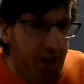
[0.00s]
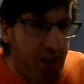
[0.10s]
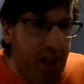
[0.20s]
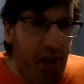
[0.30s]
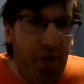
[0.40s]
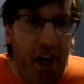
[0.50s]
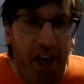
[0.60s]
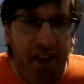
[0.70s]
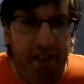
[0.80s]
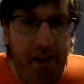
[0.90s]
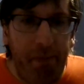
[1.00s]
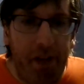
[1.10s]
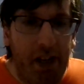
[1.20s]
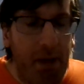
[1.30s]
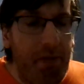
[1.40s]
Now it seems
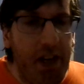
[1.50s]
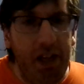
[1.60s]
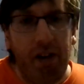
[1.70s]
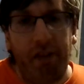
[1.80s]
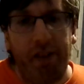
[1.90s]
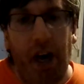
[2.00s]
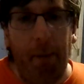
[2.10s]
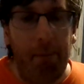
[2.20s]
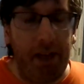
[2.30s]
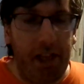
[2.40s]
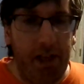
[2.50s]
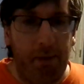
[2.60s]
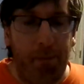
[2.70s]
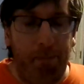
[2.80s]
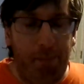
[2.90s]
like I'm getting off topic here,
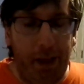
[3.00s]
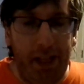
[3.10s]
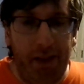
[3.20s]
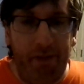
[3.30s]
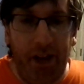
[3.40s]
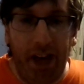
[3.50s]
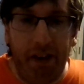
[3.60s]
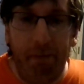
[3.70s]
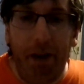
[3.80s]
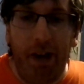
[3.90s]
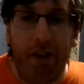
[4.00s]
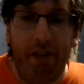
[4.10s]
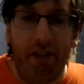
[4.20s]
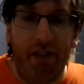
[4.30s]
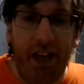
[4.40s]
but the fact of the matter
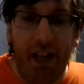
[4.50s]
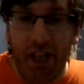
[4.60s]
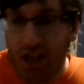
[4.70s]
is, is that